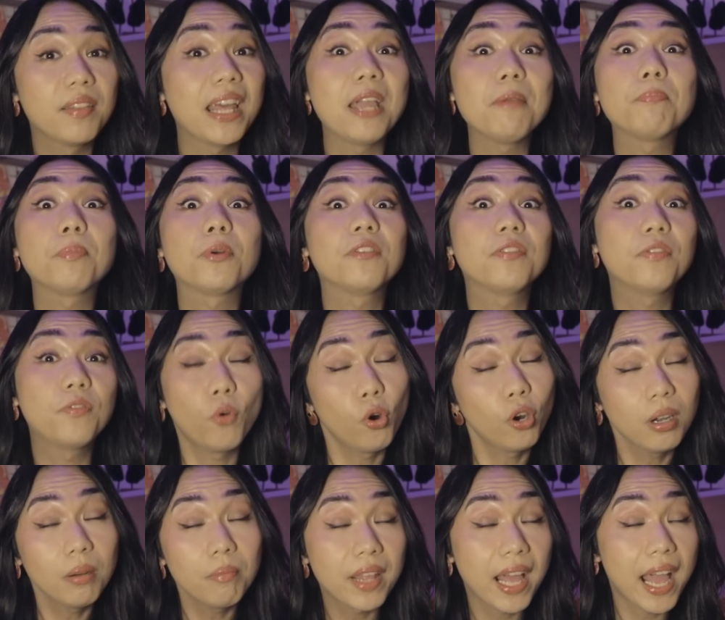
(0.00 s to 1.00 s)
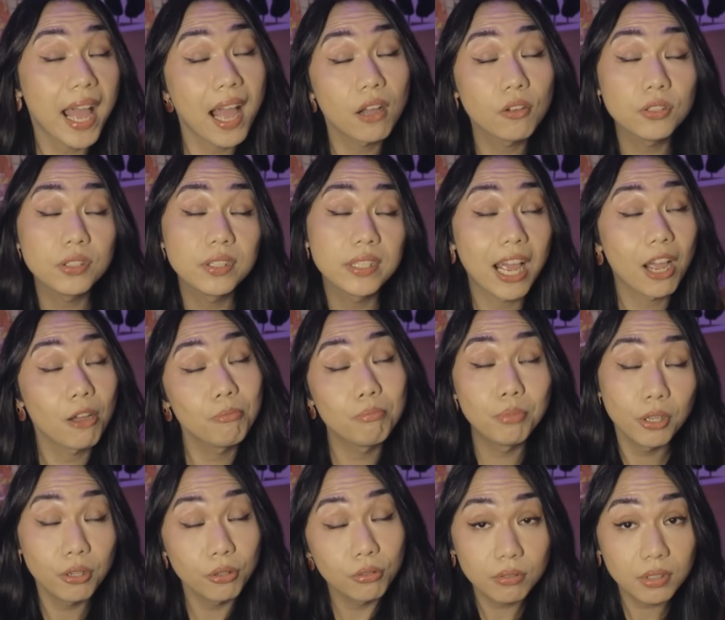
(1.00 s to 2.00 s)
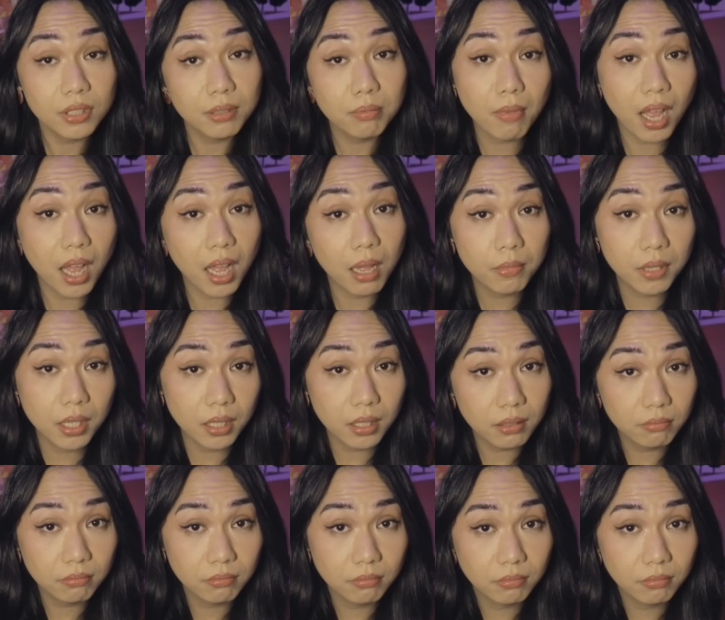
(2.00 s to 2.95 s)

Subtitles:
They perform the house down boots, mama.